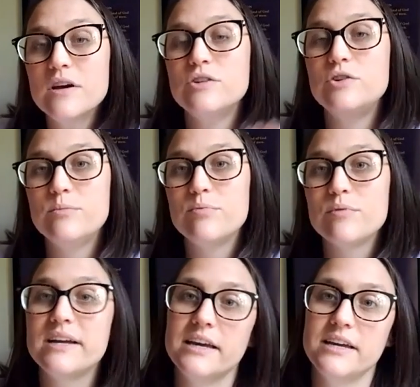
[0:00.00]
to
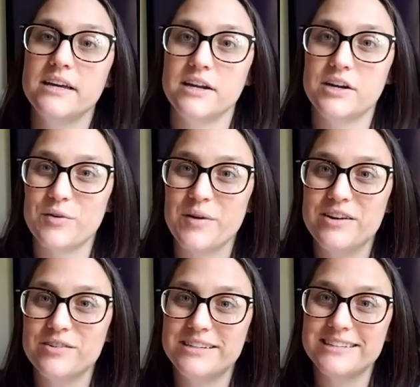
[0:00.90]
bring in a
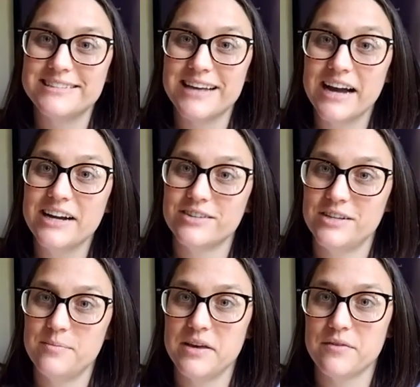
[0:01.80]
greater desire to
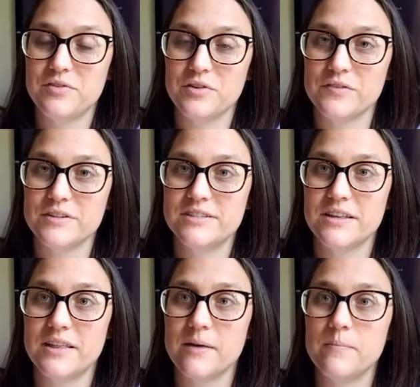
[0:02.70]
be of service to
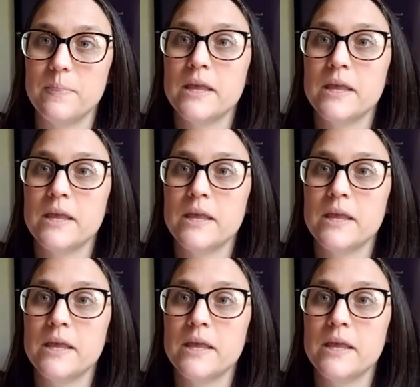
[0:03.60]
them,